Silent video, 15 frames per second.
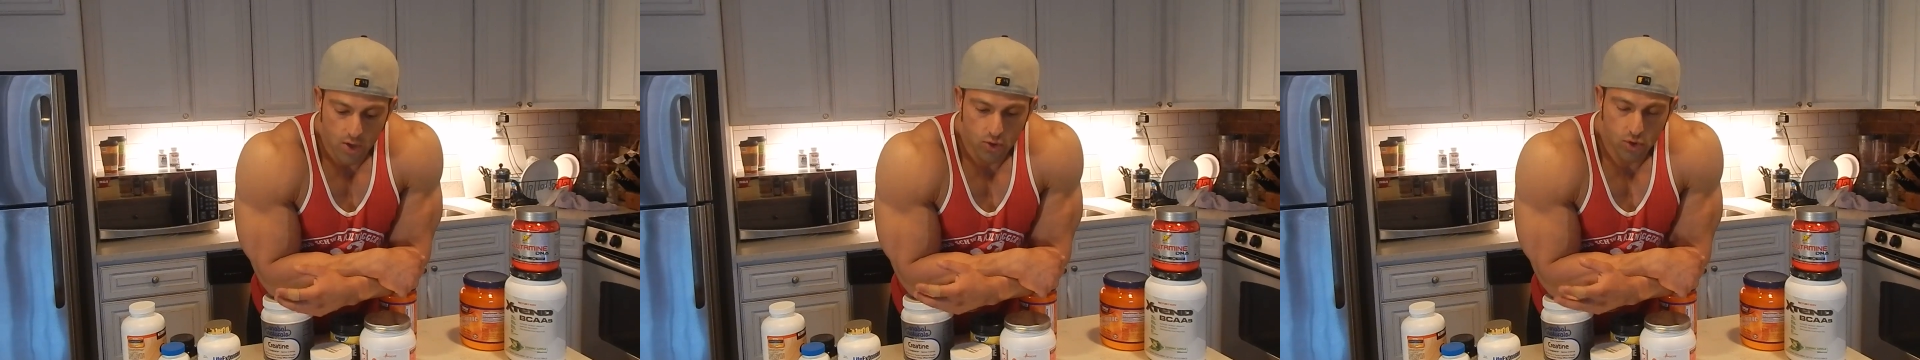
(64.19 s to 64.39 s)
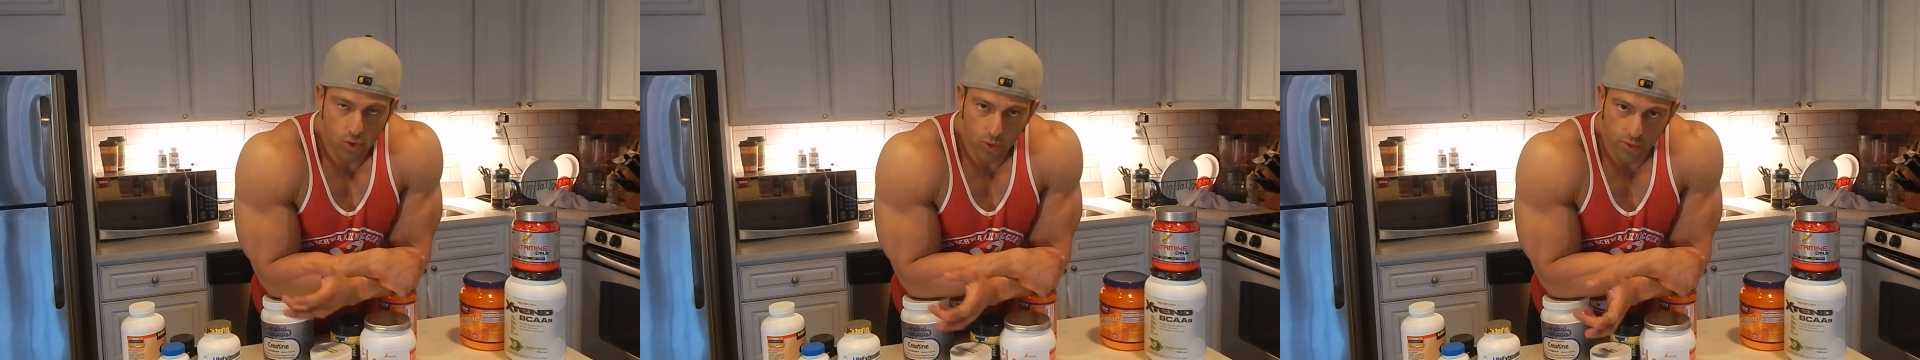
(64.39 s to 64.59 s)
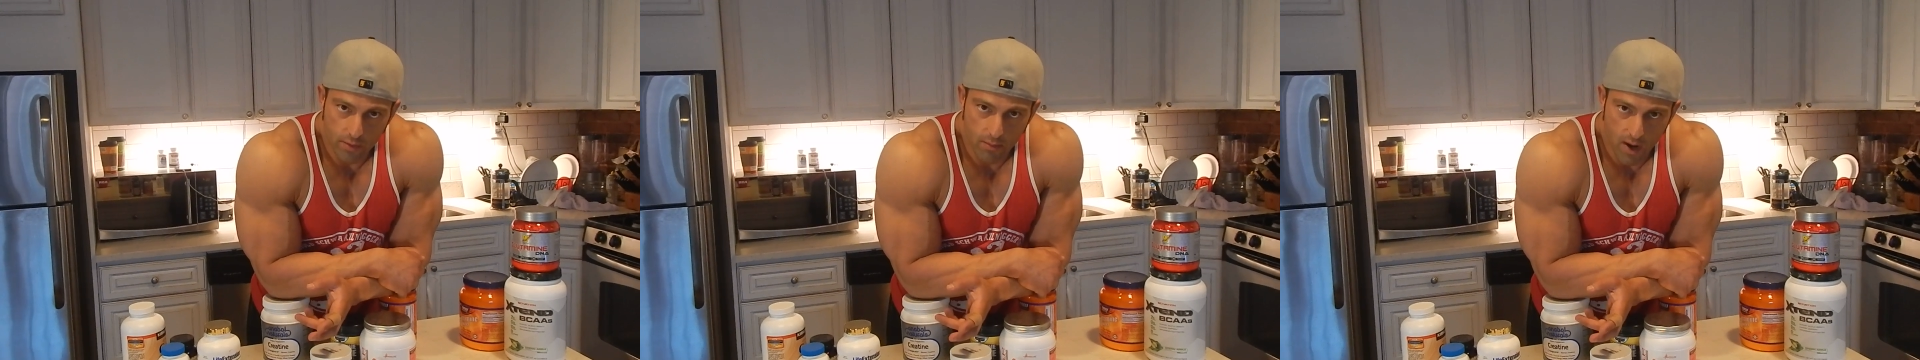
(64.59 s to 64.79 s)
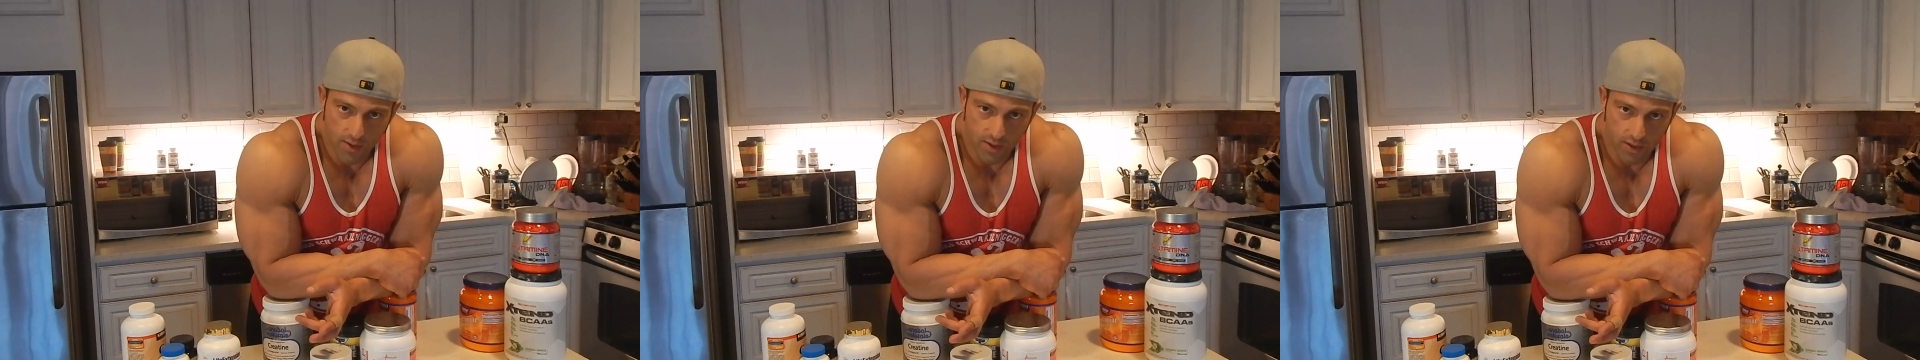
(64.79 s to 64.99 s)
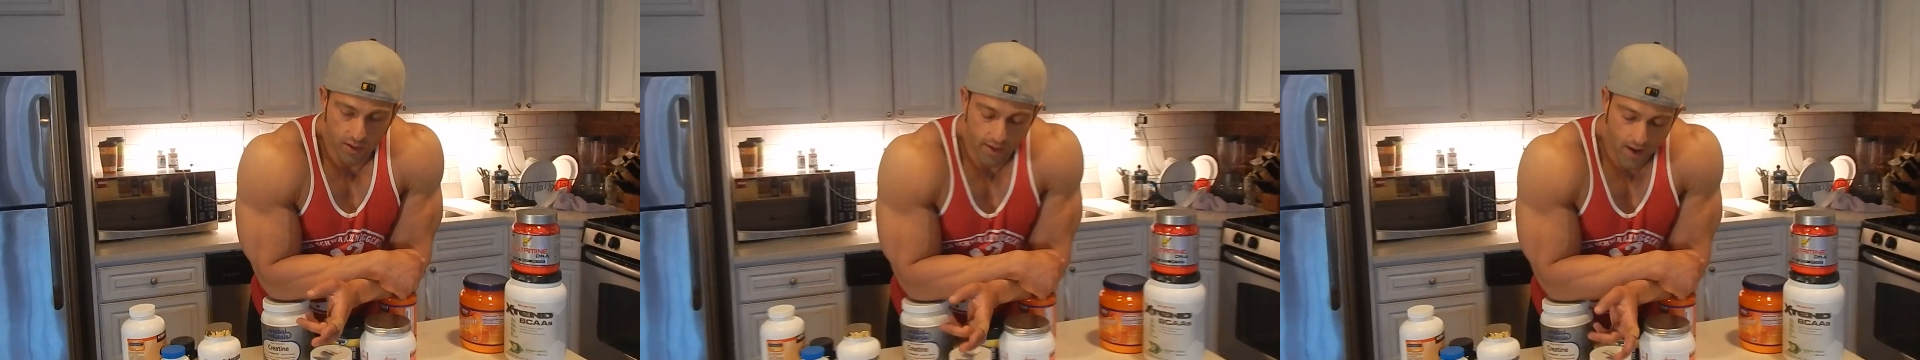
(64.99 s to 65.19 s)
to the
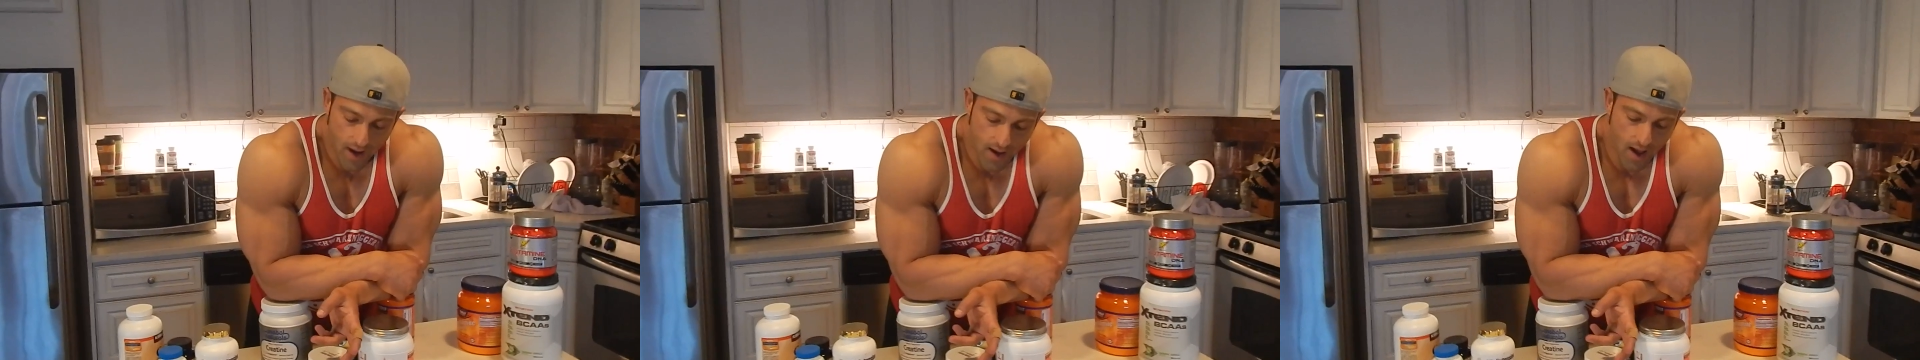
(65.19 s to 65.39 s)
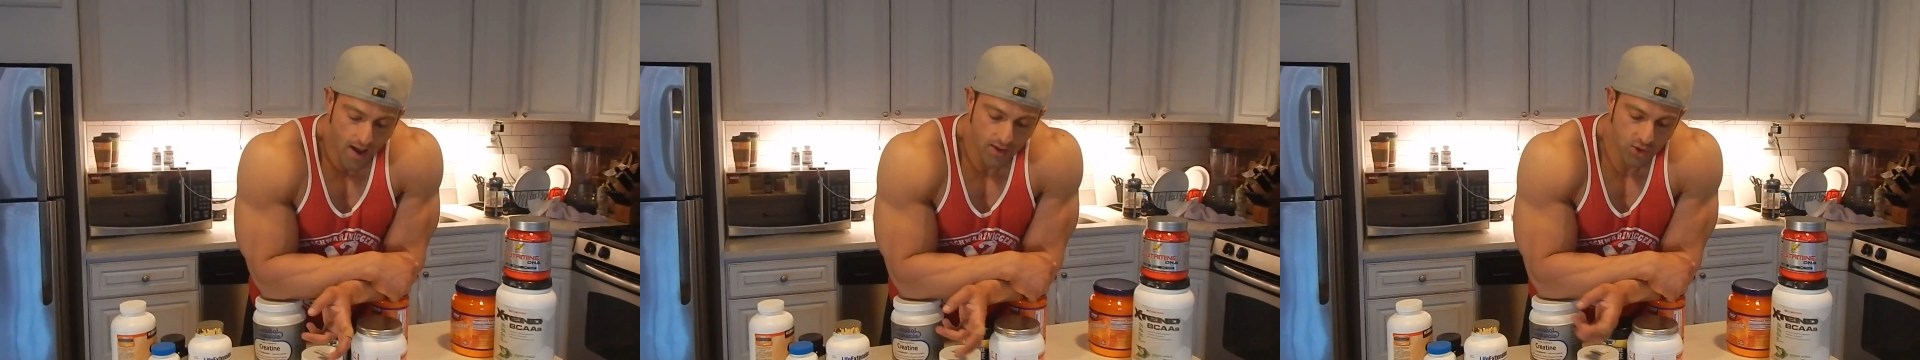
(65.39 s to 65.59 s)
muscle. And I